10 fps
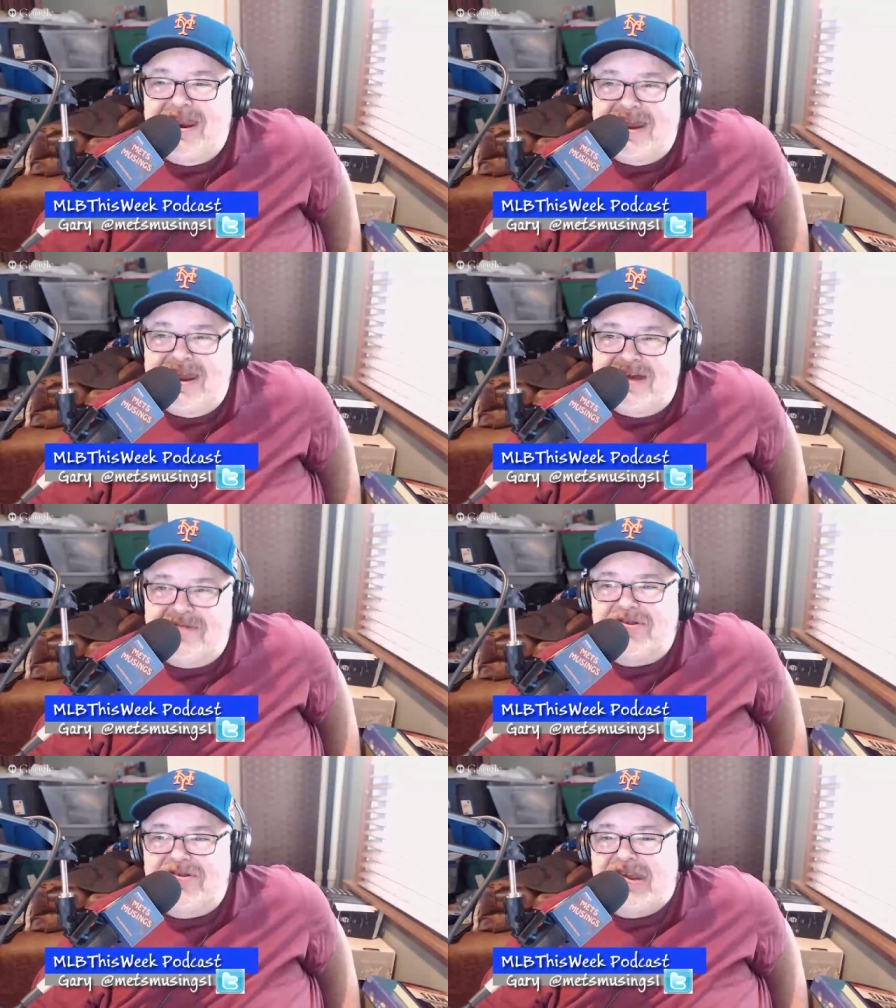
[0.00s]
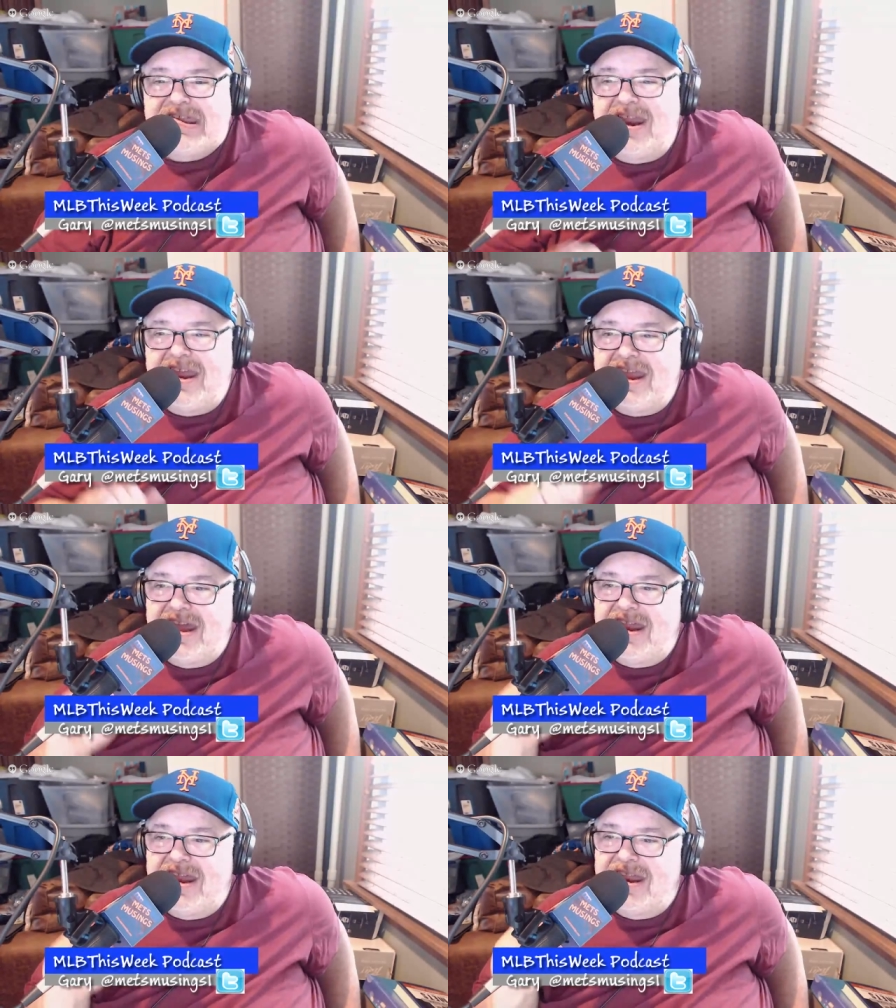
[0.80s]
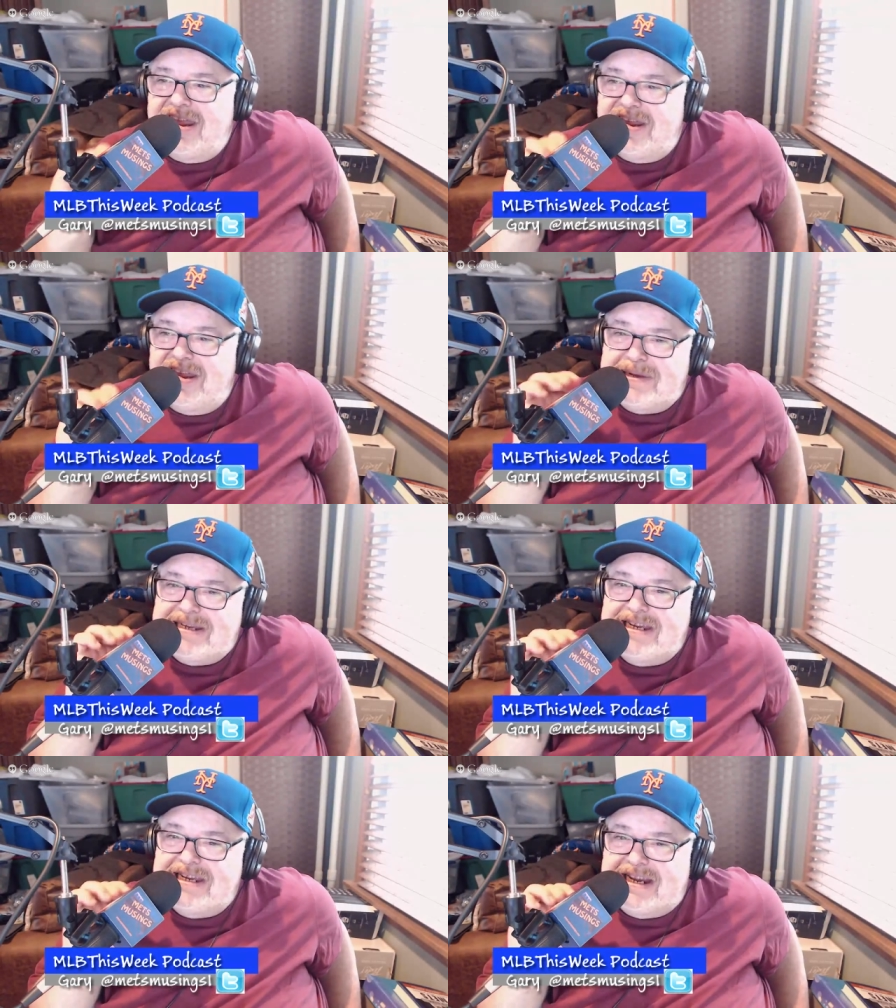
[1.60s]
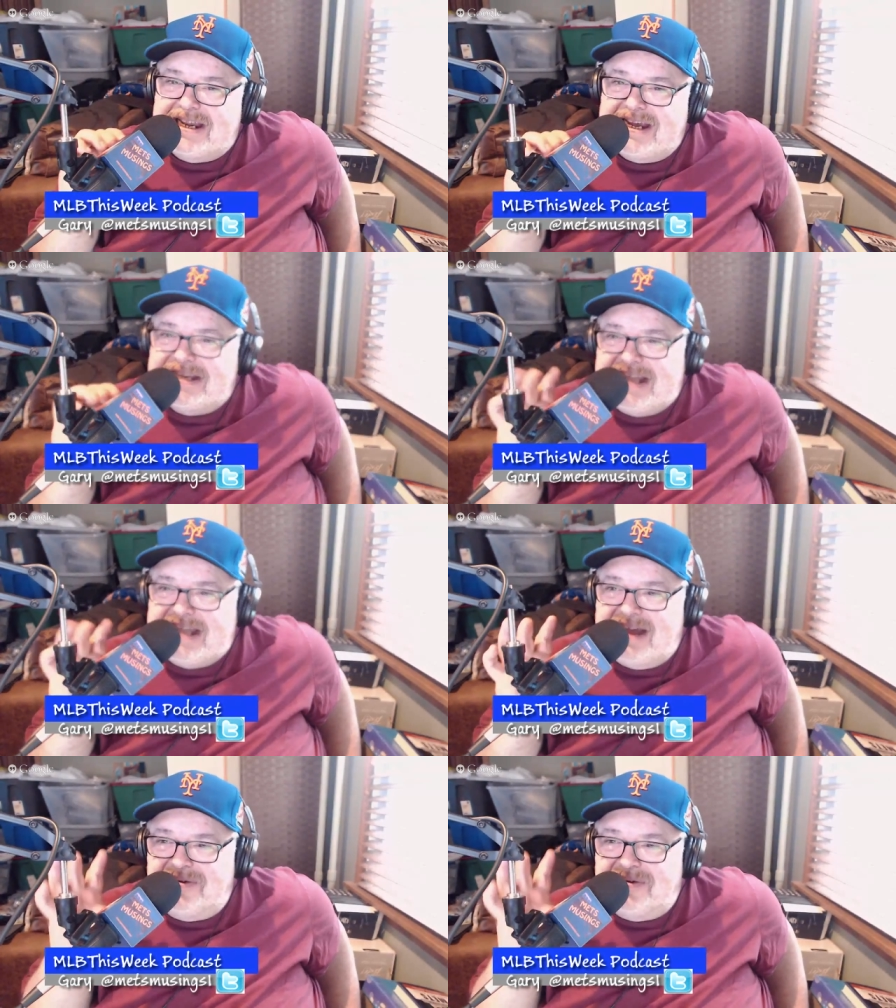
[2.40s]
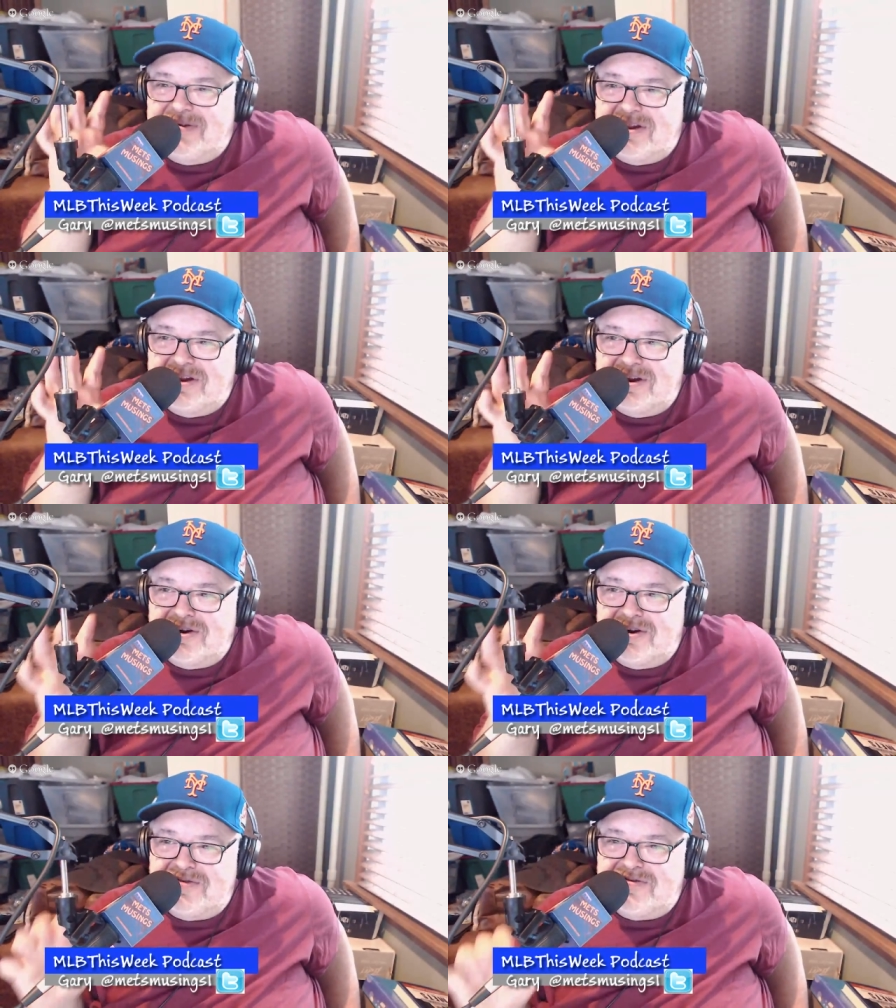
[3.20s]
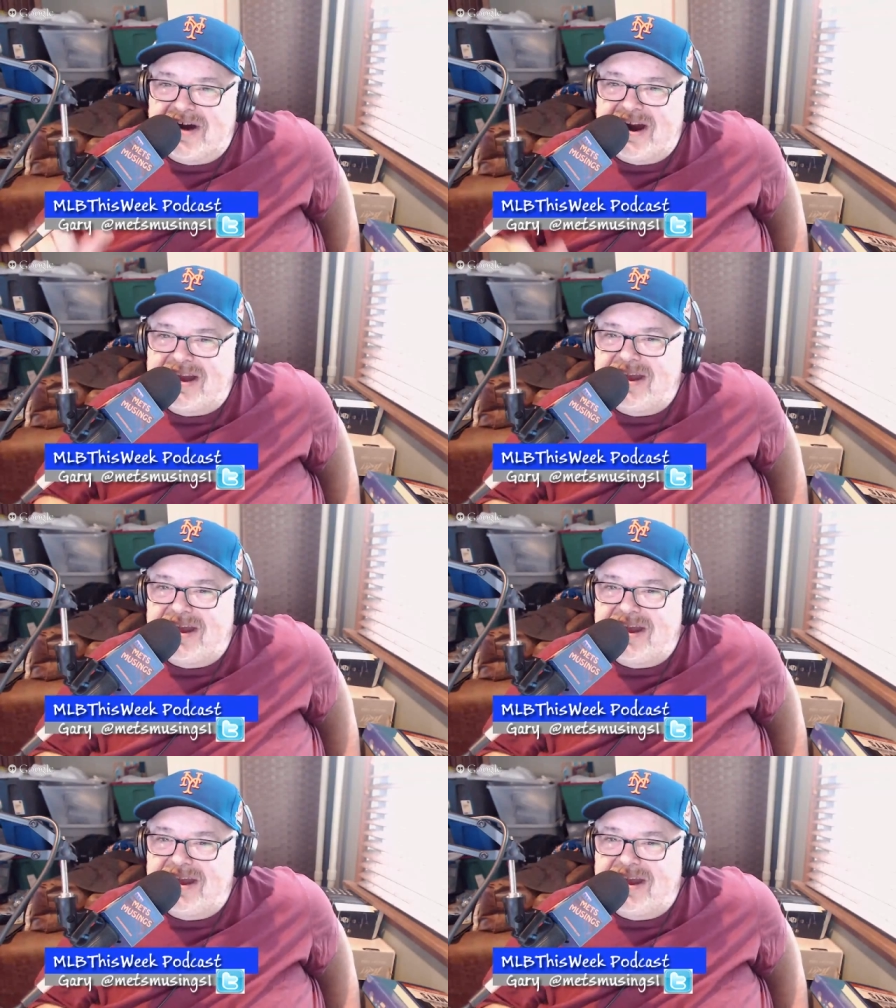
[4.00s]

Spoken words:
was exciting, and especially the last out was a little nerve-wracking.